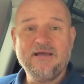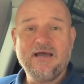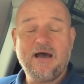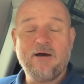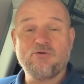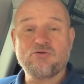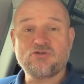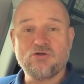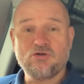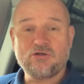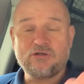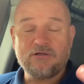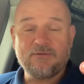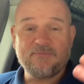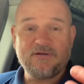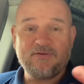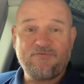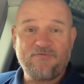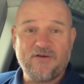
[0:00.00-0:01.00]
I was looking
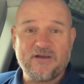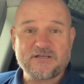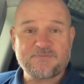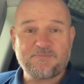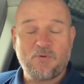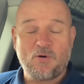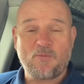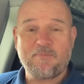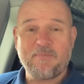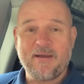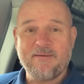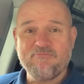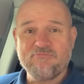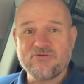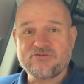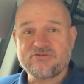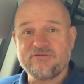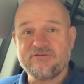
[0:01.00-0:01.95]
at my Facebook memories,